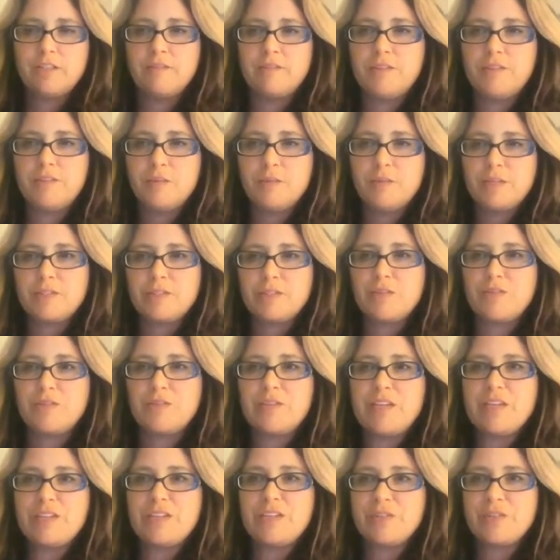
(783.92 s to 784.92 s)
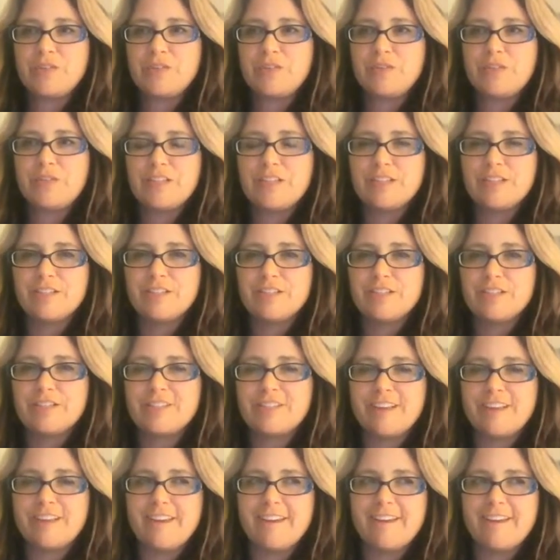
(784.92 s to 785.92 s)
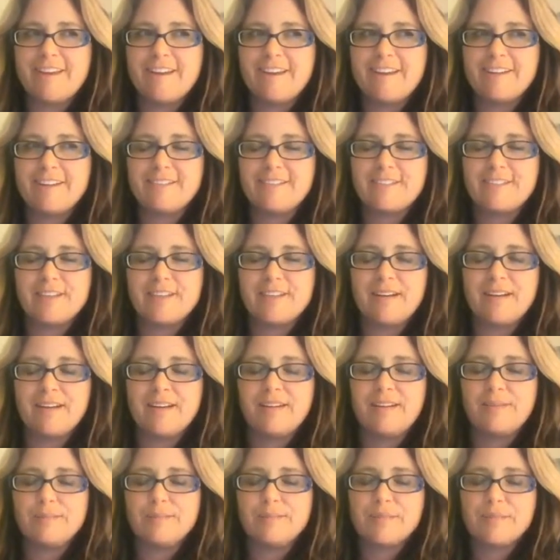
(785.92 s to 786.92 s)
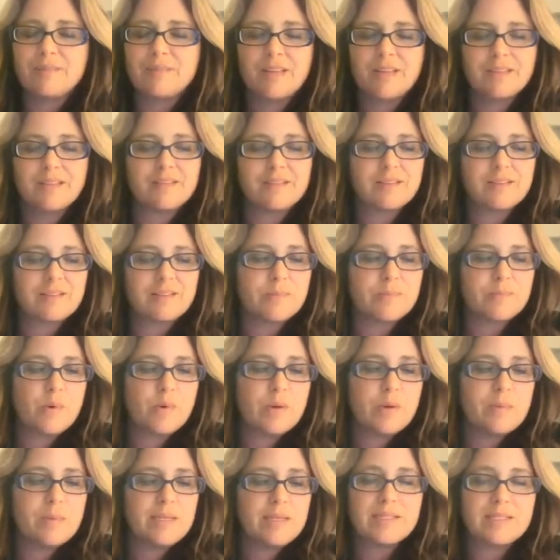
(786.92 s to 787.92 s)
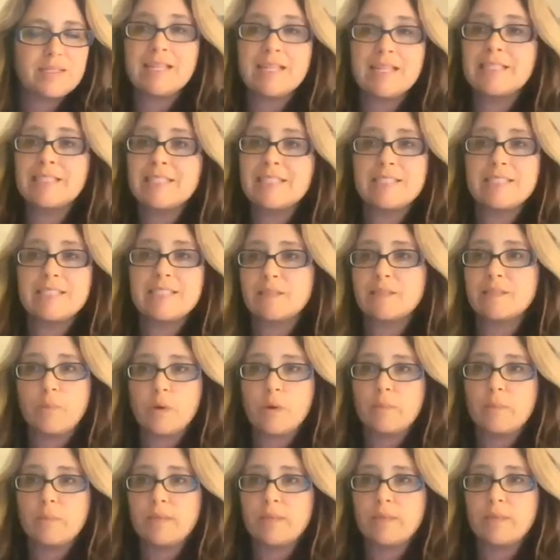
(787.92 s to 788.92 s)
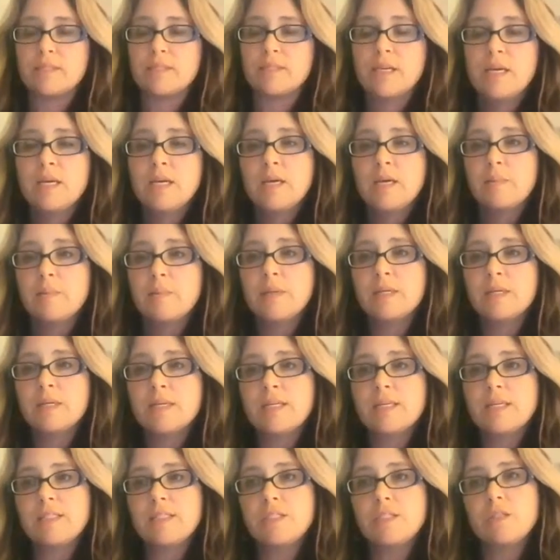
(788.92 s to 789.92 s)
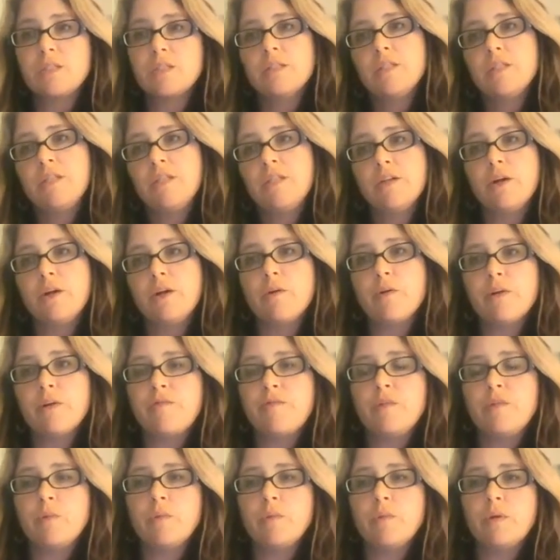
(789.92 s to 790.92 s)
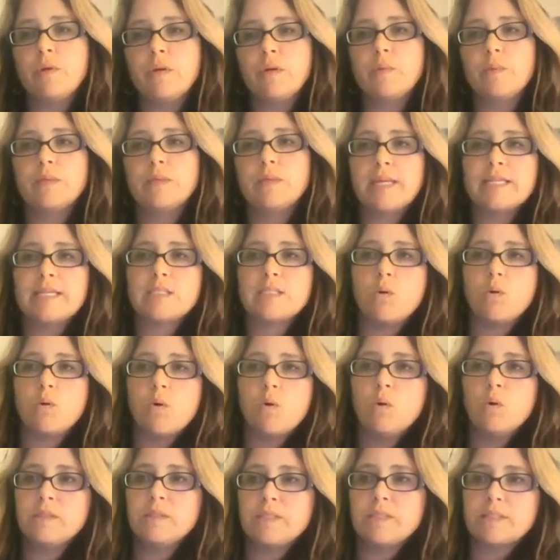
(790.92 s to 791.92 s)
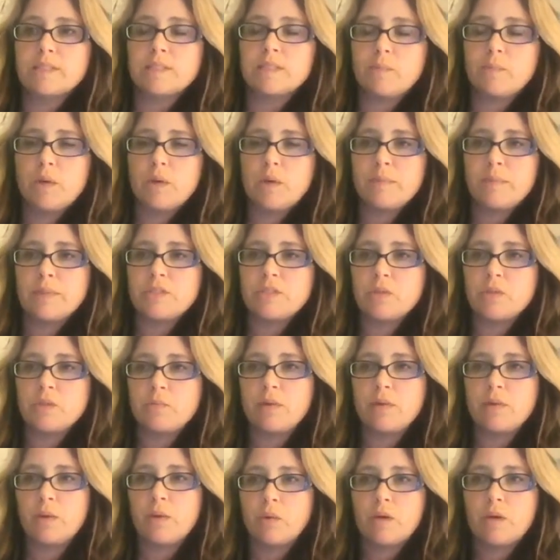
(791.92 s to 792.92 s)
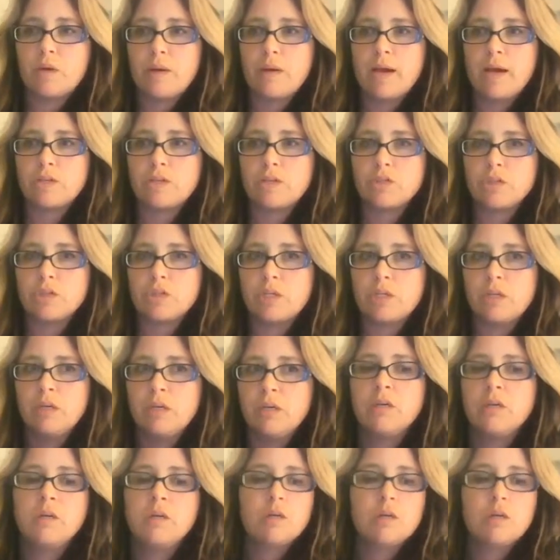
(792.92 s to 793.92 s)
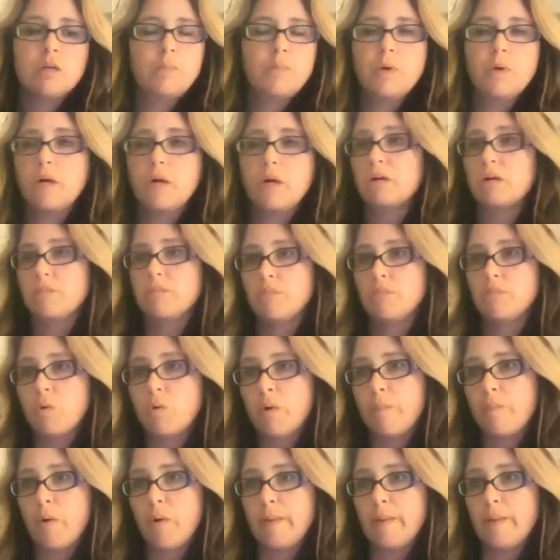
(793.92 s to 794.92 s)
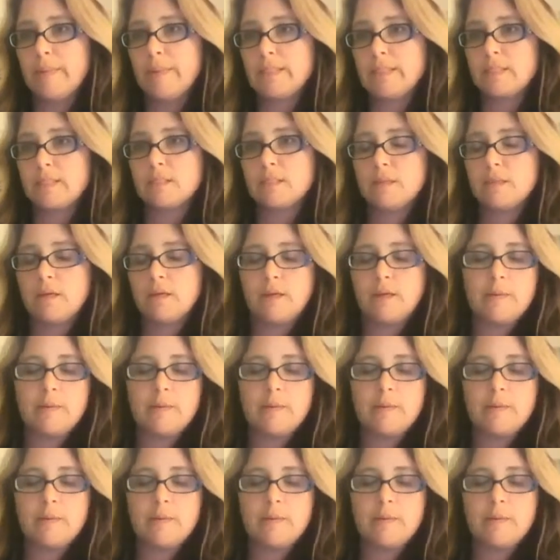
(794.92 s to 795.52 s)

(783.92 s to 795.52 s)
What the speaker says: if you want to face your fears and get 6 appointments, at least 6 appointments, because, if you really would like to hold 6 appointments, you might want to actually book more appointments,